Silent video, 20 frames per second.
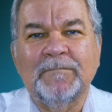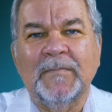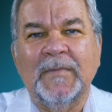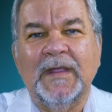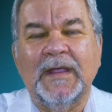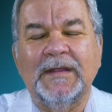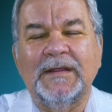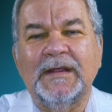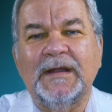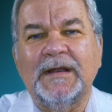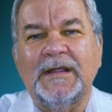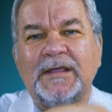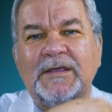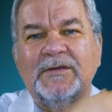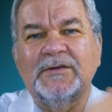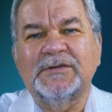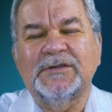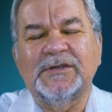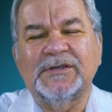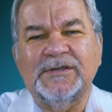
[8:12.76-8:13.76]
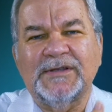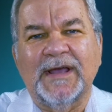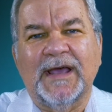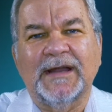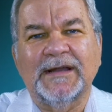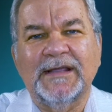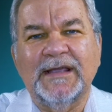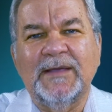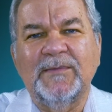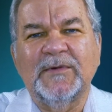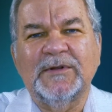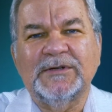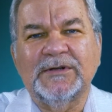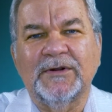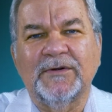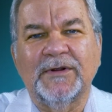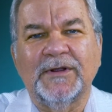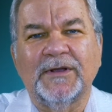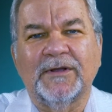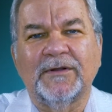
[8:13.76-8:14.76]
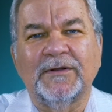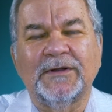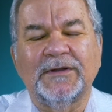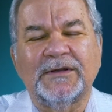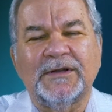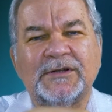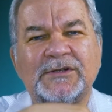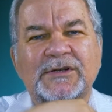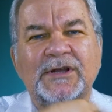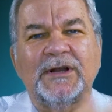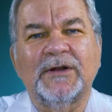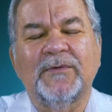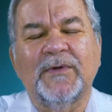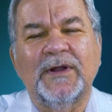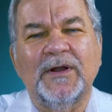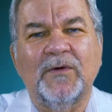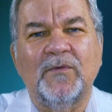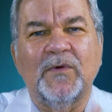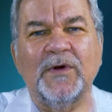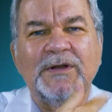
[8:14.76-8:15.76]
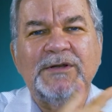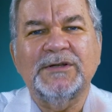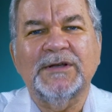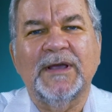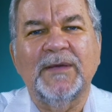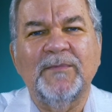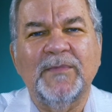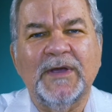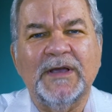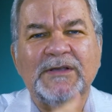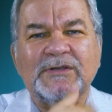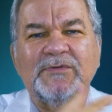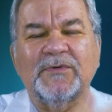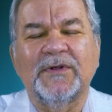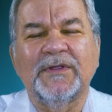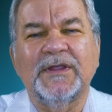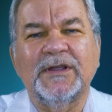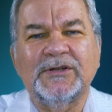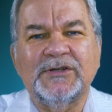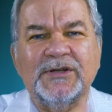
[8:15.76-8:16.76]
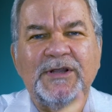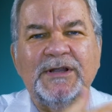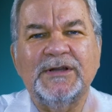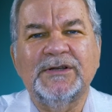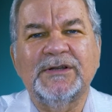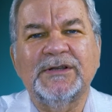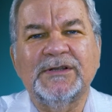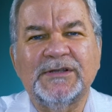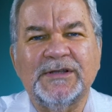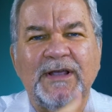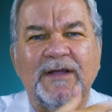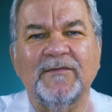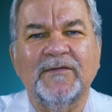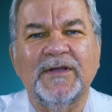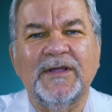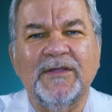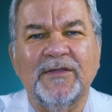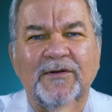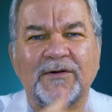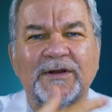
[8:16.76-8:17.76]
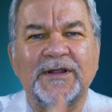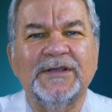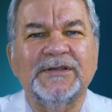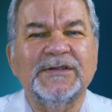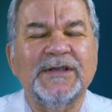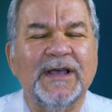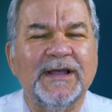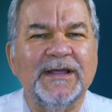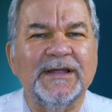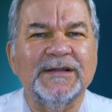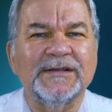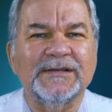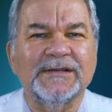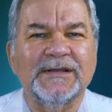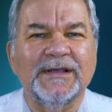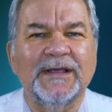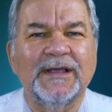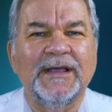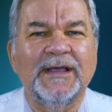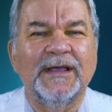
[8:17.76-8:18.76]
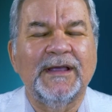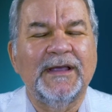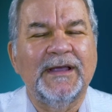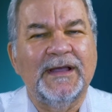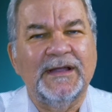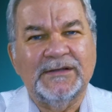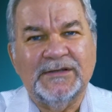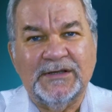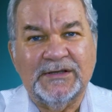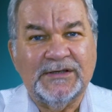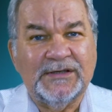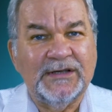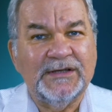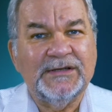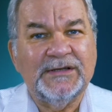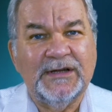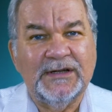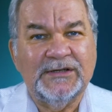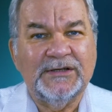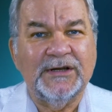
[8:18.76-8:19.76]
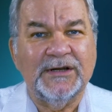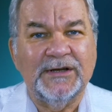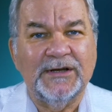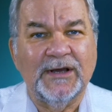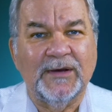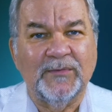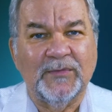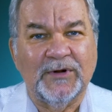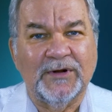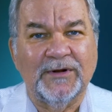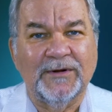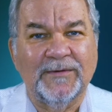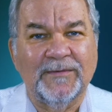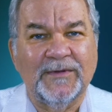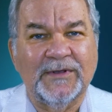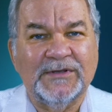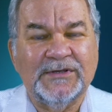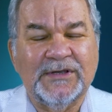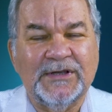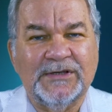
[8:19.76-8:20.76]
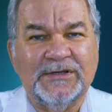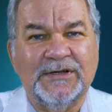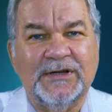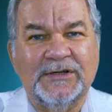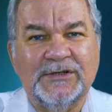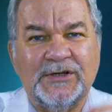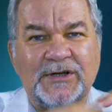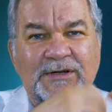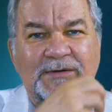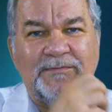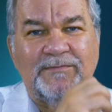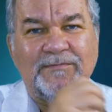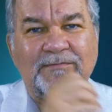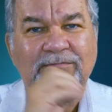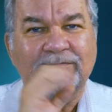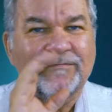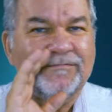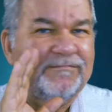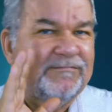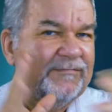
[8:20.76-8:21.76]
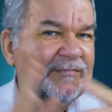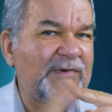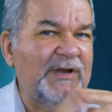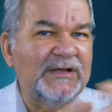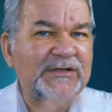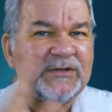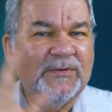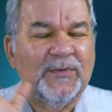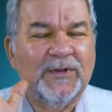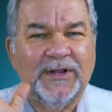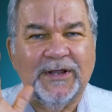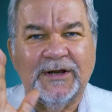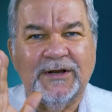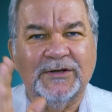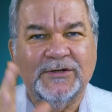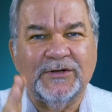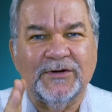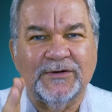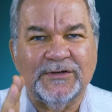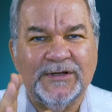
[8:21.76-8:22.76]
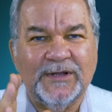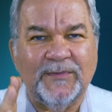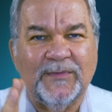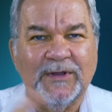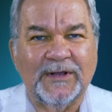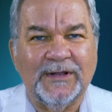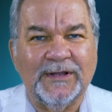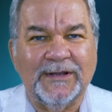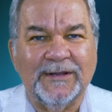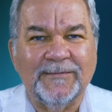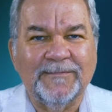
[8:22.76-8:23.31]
and then it uses that key material to generate a one-time password that changes every 30 seconds. It's a 6-digit number, a 6-digit decimal integer typically.